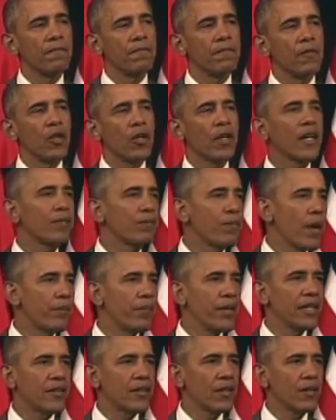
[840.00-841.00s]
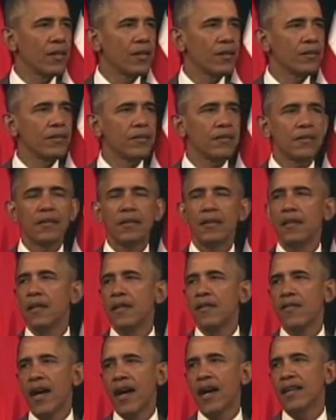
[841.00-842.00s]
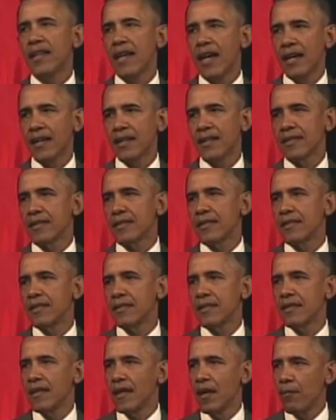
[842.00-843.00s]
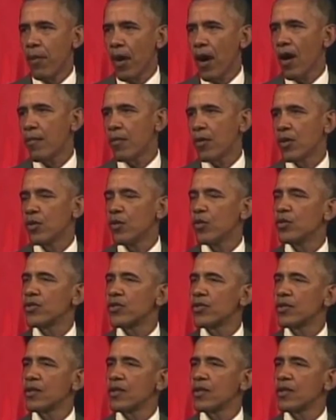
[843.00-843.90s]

Look at Papito Valladares, a barber whose